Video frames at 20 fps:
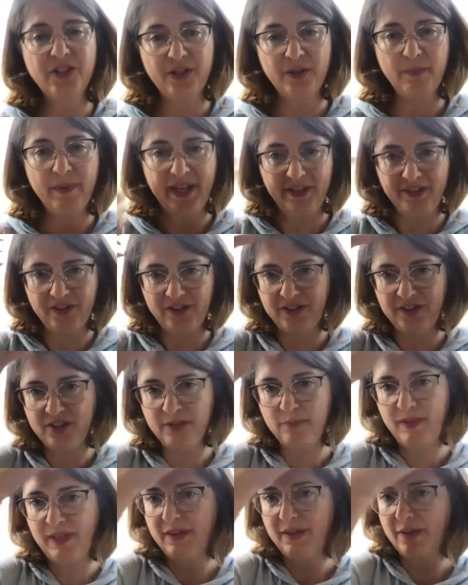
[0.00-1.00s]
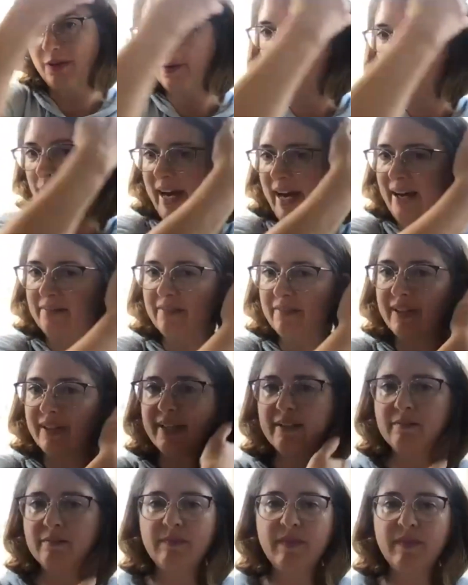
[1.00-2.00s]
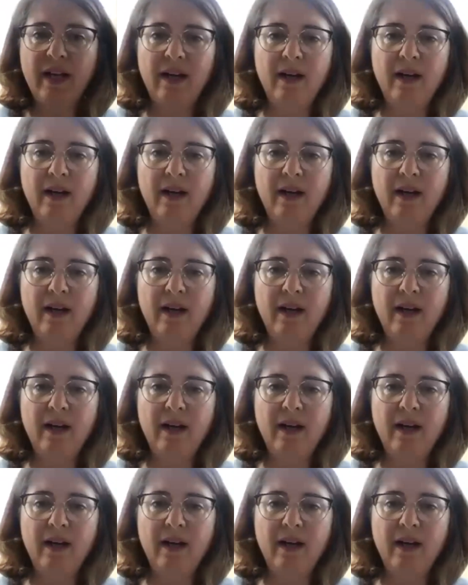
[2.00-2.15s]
to the patient to be their own advocate.